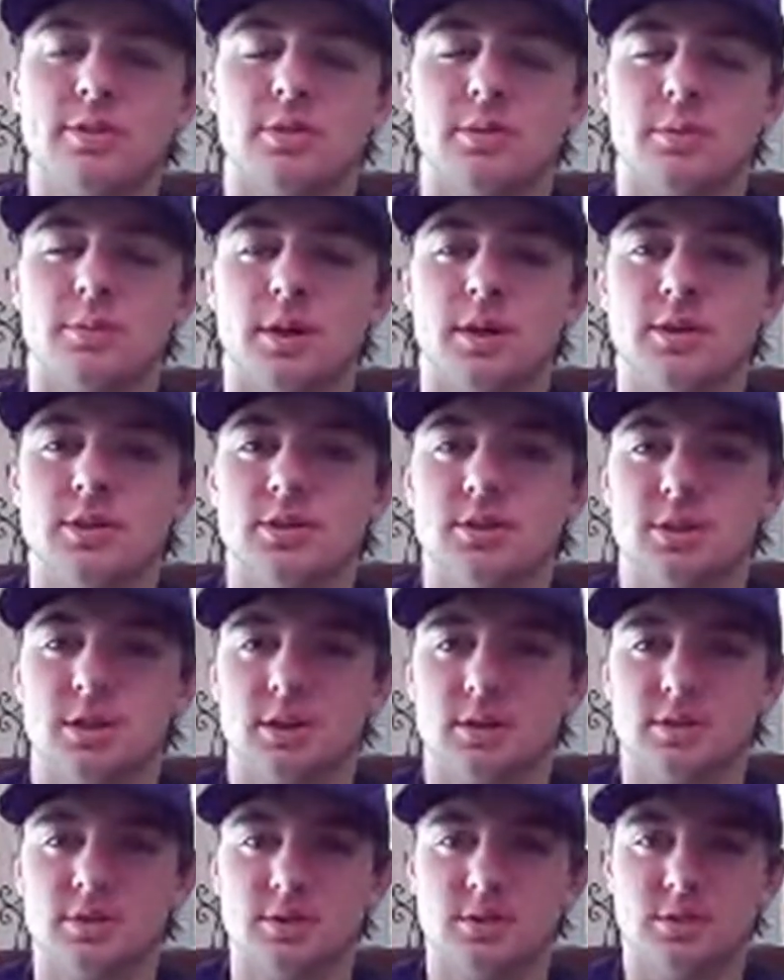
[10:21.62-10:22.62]
awesome. I just
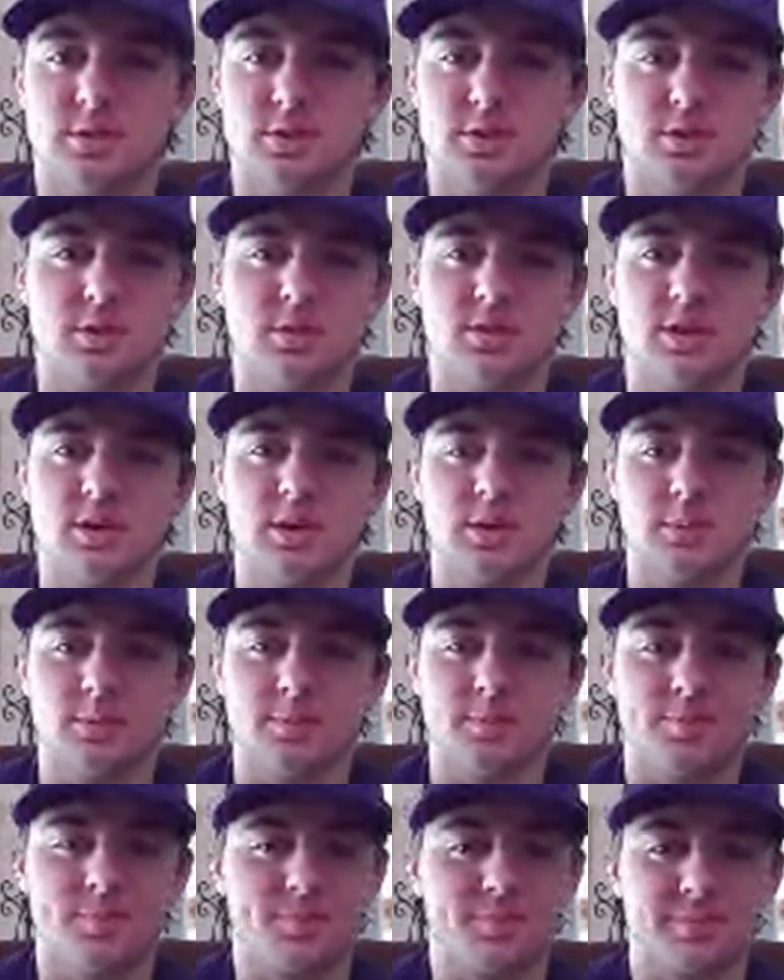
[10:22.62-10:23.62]
had such a good time. Yeah,